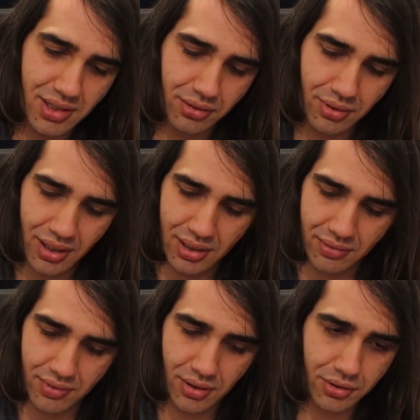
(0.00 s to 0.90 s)
they do not
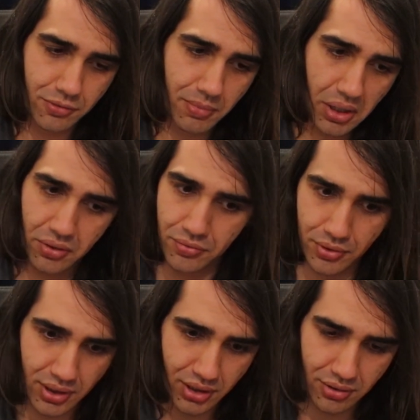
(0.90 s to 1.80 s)
have a lot of
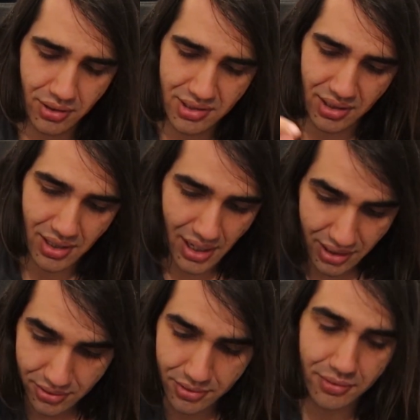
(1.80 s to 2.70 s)
microphonic noise and they are
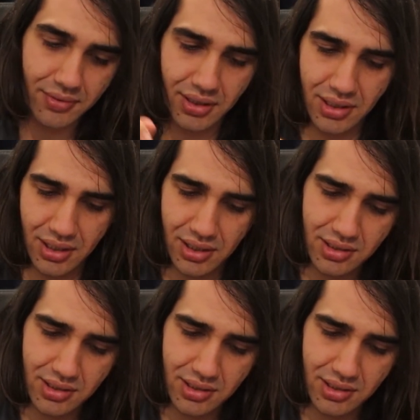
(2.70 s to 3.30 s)
also over the ear,